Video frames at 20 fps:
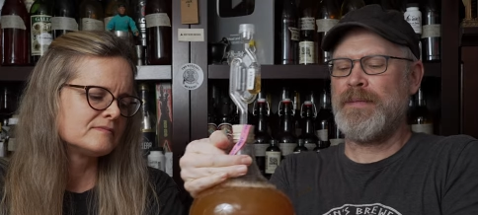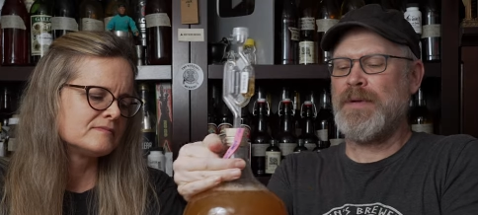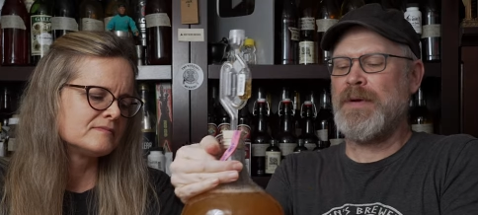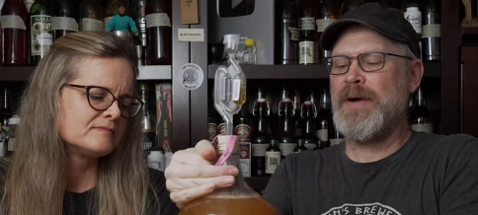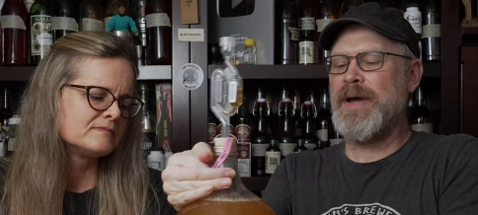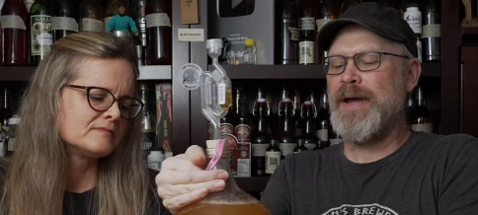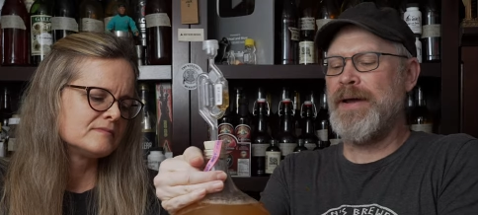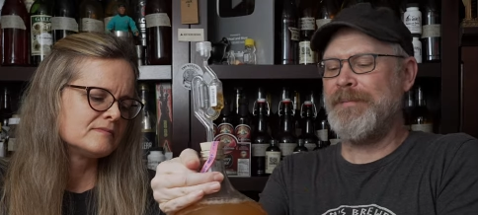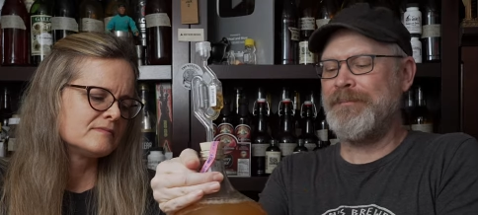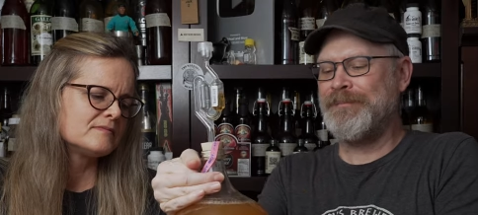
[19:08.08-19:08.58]

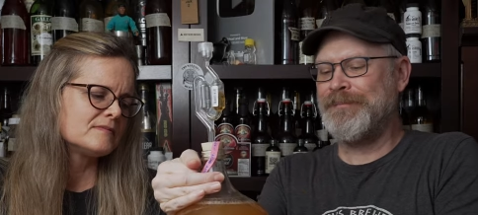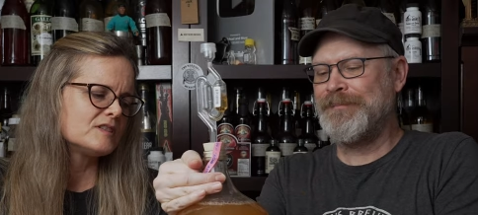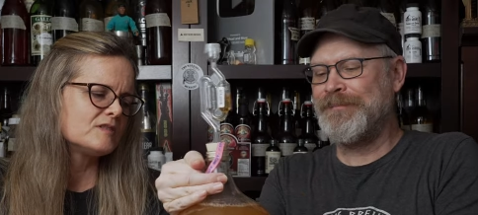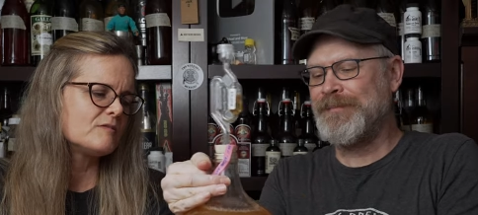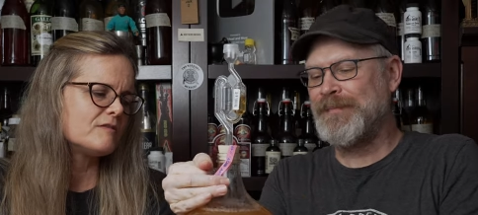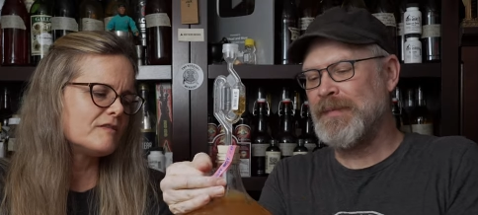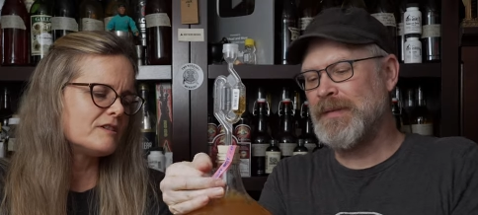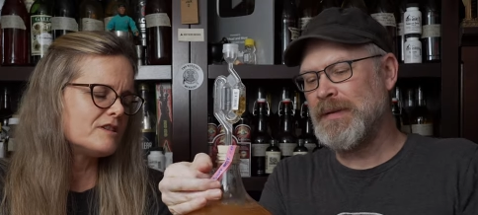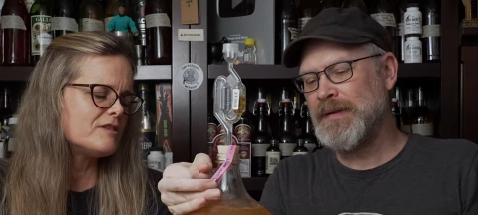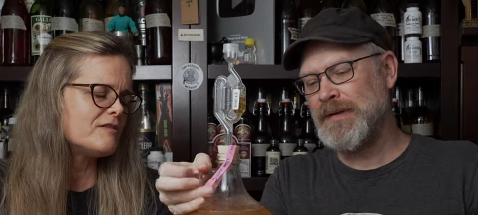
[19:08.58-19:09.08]
Speaker 1: Okay.
Speaker 2: So
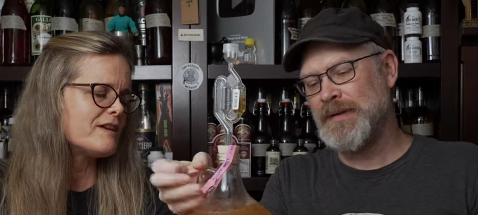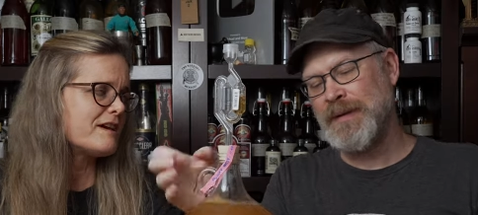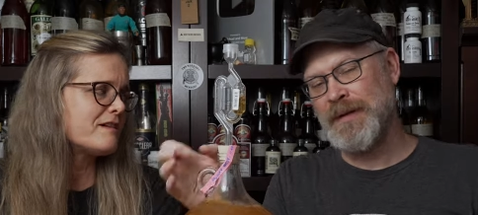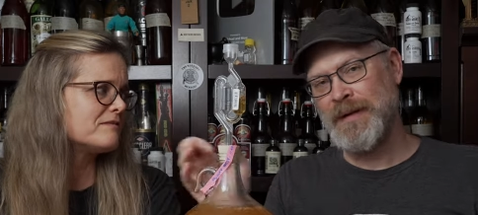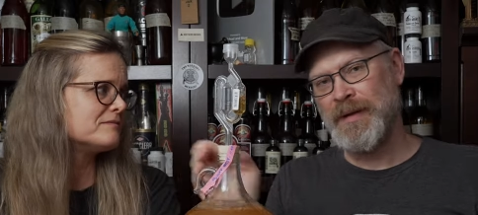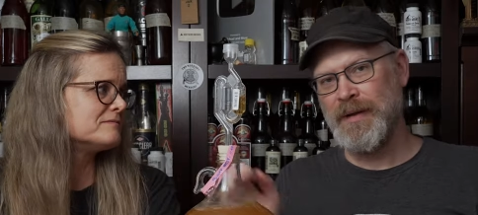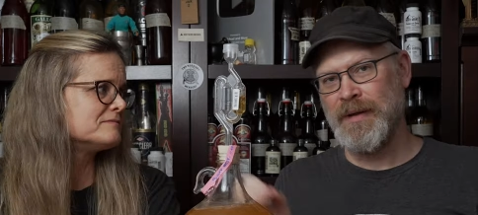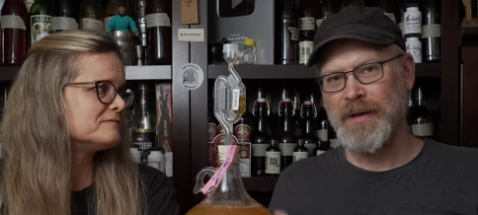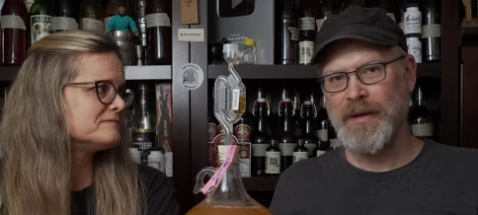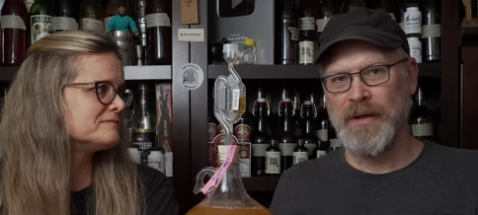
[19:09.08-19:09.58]
we're ready
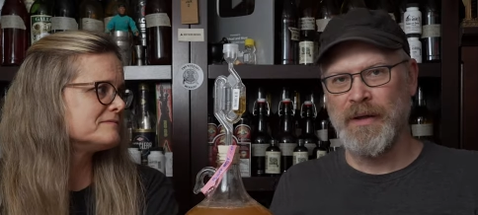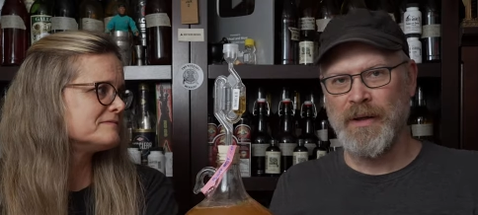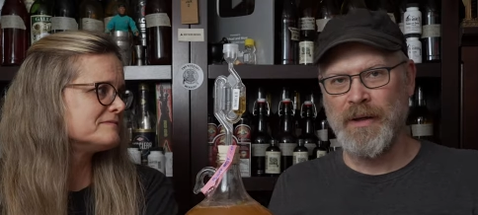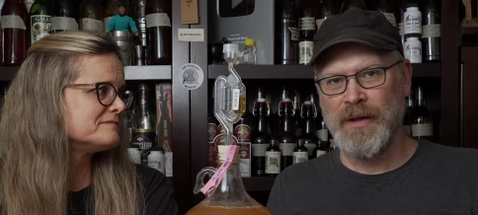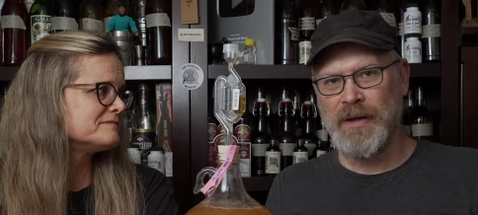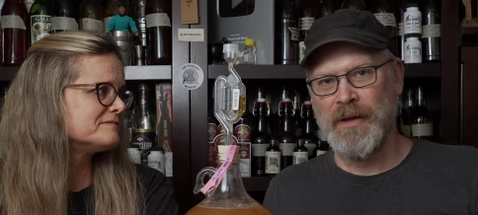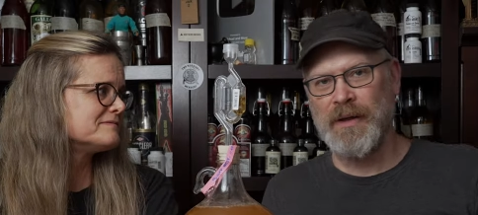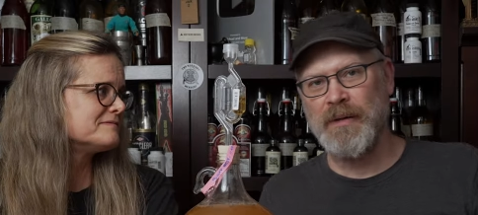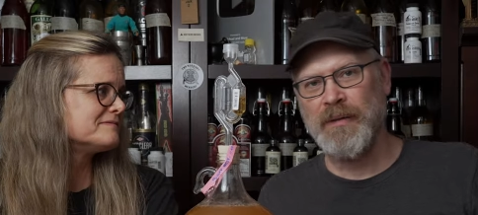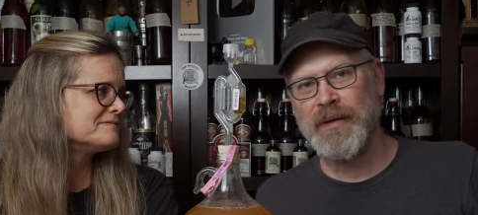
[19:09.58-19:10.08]
now.
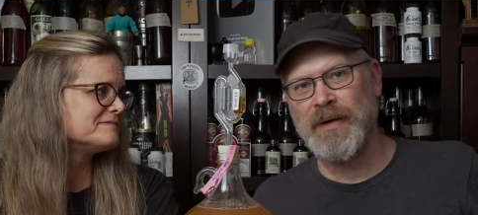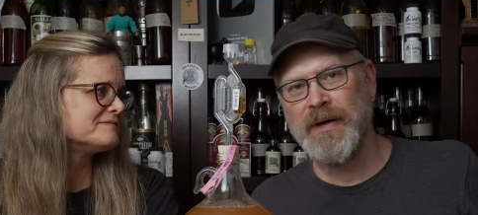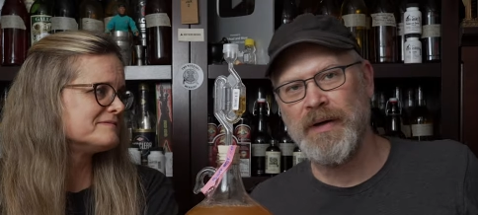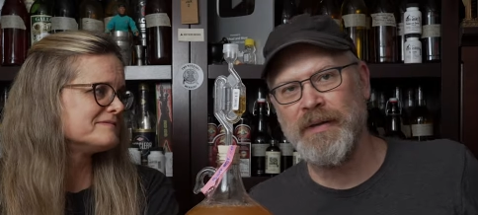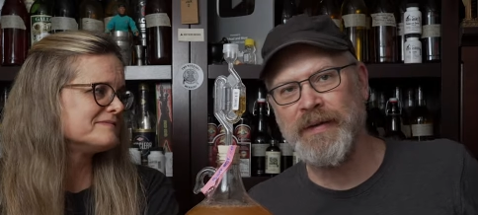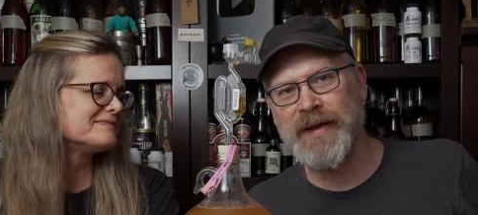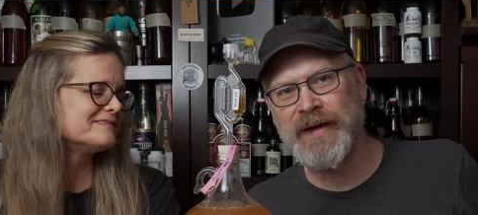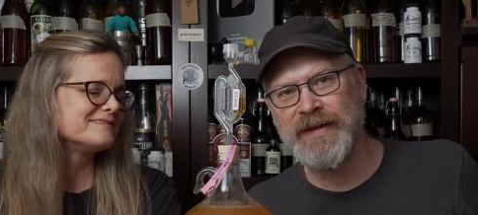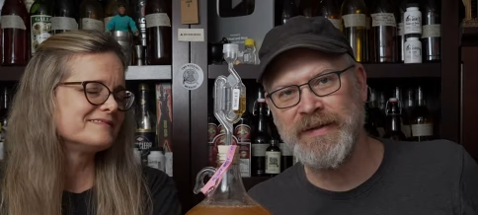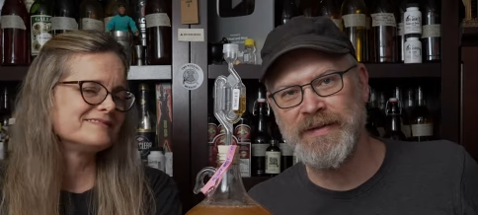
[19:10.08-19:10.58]
Speaker 1: We're going to
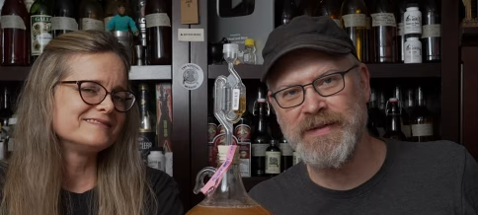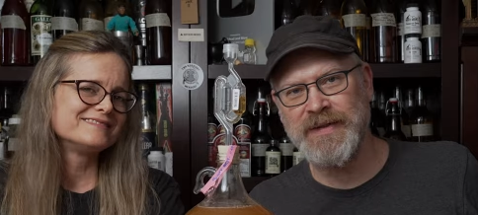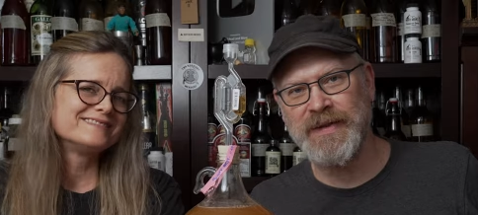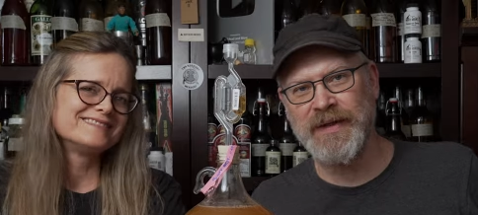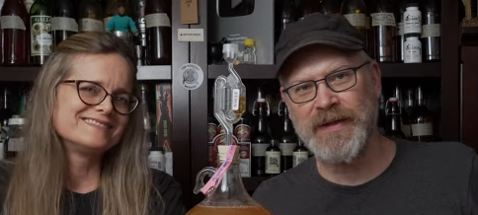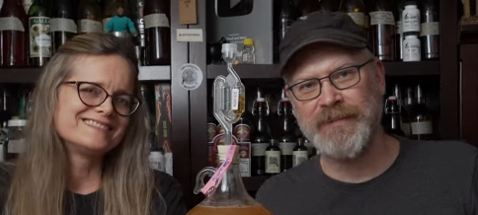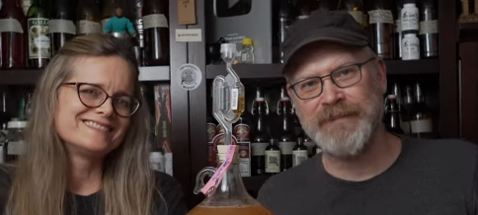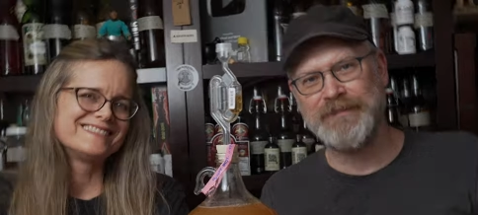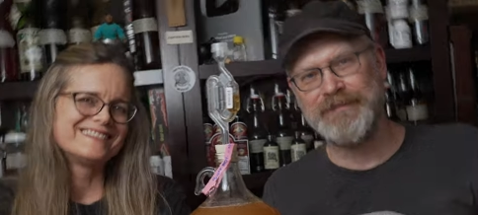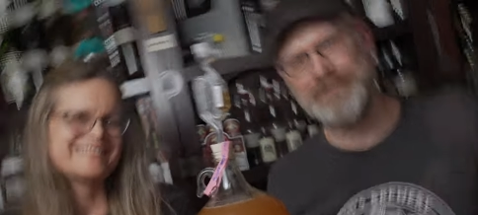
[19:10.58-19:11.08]
let it sit.